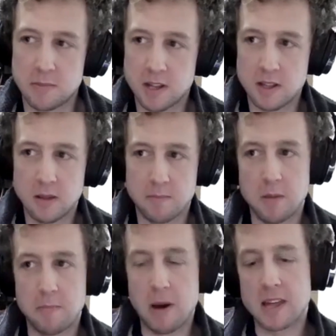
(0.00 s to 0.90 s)
But
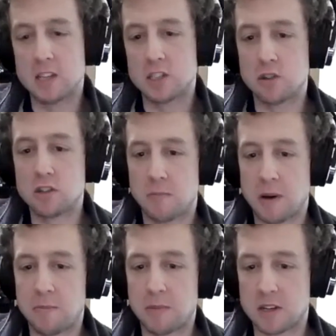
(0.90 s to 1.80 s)
the back end's not so
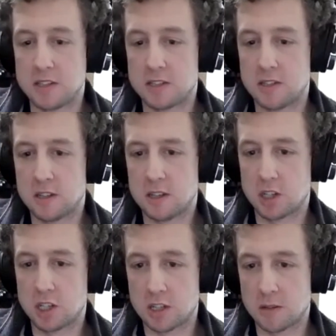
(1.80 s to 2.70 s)
bad because you're
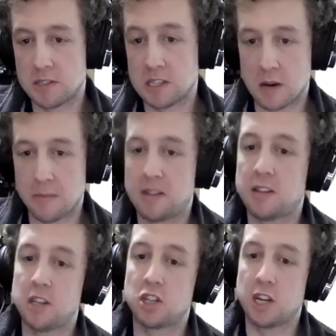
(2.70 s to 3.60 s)
shearing them as they come
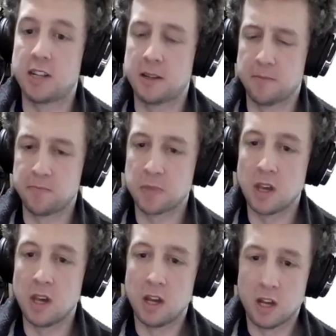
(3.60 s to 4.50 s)
into the shed.
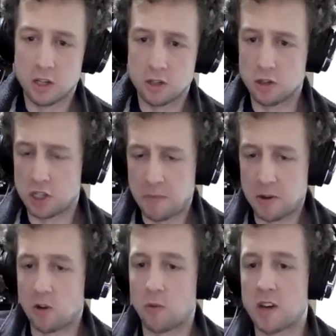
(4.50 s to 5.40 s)
So the sheep in
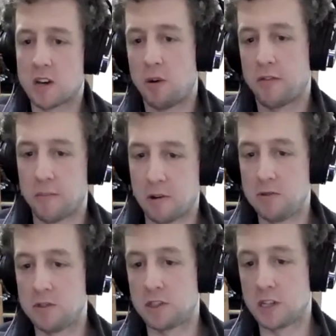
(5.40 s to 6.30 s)
Norway come off the
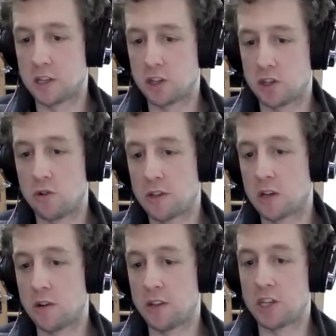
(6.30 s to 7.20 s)
mountains and they get shorn, they
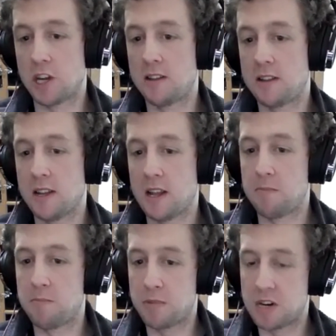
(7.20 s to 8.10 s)
go in the shed, and then
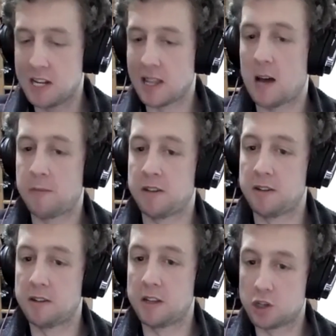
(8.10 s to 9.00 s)
pre-lambing,
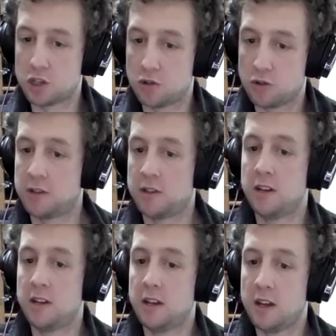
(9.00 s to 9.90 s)
they get shorn
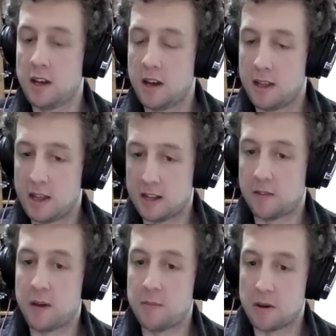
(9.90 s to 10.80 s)
at the end of
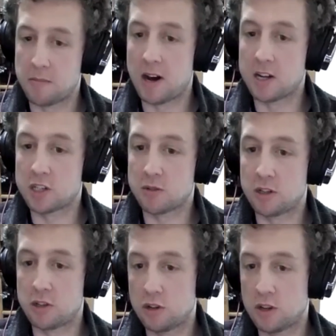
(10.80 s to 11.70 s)
February, March, when
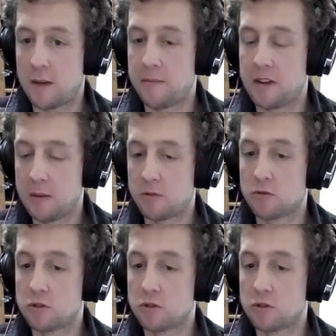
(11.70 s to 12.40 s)
they're due to lamb in April.